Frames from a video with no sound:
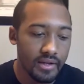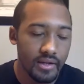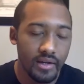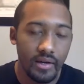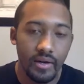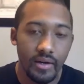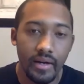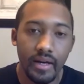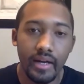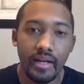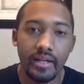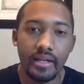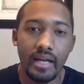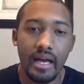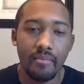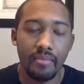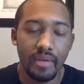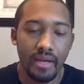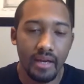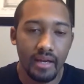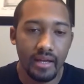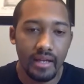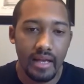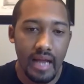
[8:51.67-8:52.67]
you know, anytime
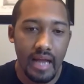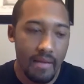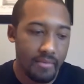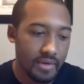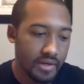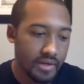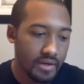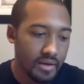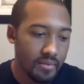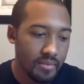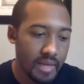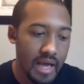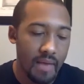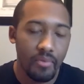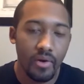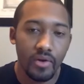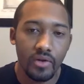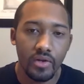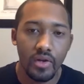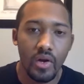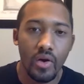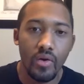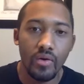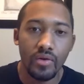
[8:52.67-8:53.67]
anything happens to a black
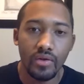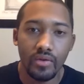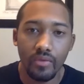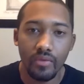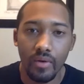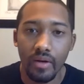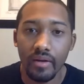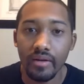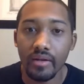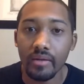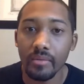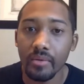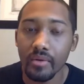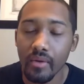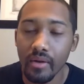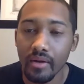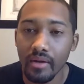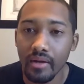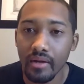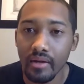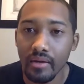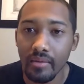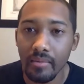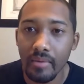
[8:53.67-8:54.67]
person, oh, it's
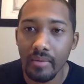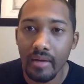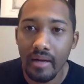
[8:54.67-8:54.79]
racism.